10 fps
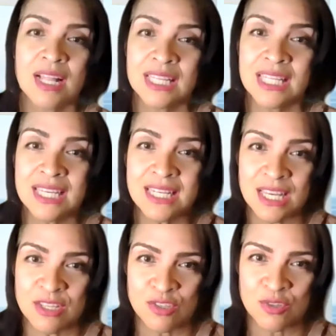Lean
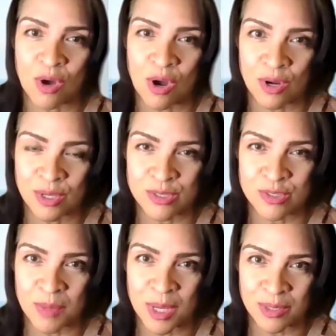into
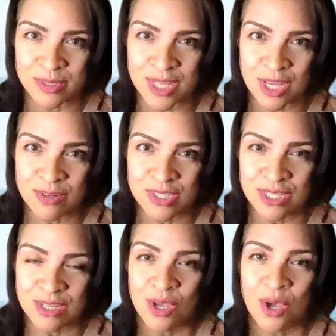Archangel Michael's
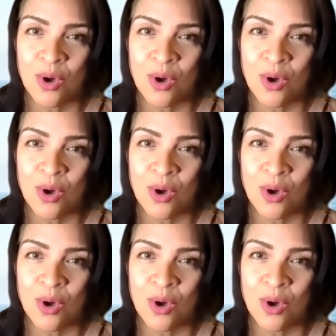energy